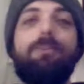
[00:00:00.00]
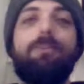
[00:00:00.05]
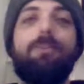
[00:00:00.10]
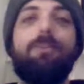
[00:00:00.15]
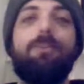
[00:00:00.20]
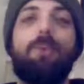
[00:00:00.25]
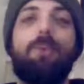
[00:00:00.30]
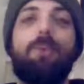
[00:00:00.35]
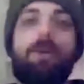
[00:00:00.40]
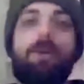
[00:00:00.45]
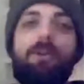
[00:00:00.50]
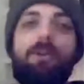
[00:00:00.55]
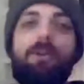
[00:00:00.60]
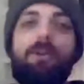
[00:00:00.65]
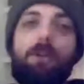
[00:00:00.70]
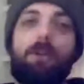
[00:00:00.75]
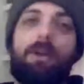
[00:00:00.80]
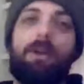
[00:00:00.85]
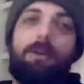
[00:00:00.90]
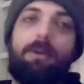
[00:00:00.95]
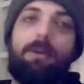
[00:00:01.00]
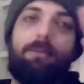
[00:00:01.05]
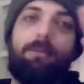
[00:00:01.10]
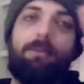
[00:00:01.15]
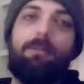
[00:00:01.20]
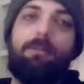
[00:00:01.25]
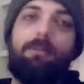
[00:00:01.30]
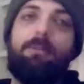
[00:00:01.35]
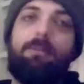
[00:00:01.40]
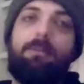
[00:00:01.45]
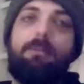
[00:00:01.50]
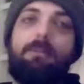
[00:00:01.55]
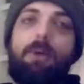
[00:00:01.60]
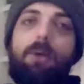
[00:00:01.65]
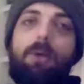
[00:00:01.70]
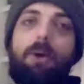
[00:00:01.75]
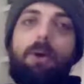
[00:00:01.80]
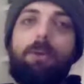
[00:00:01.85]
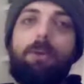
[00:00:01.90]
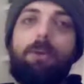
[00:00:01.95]
Road to WrestleMania.
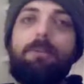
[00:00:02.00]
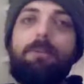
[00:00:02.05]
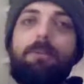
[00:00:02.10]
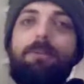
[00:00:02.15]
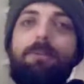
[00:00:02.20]
Onward.